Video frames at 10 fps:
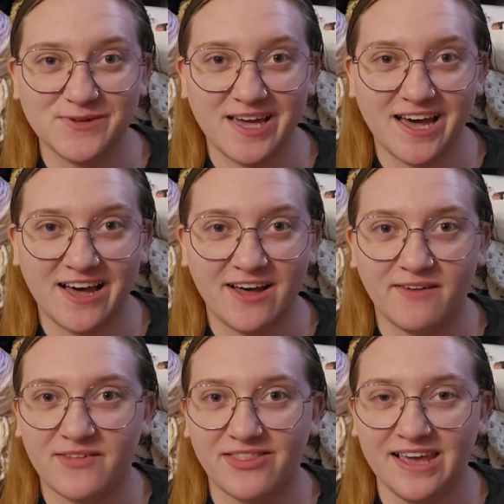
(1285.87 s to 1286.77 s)
we
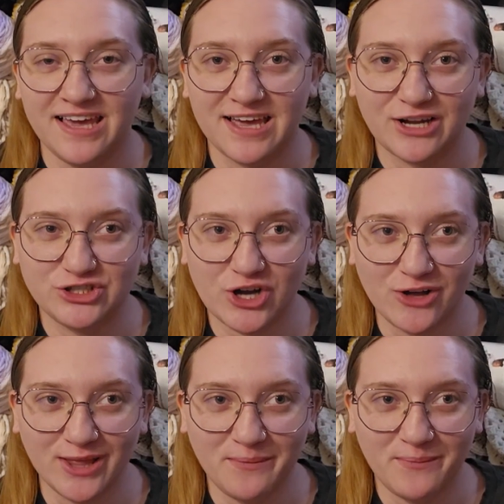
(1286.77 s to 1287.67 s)
have the
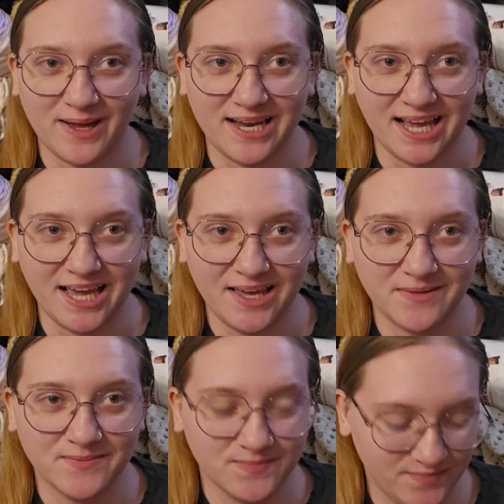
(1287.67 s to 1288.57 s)
chocolate bunny.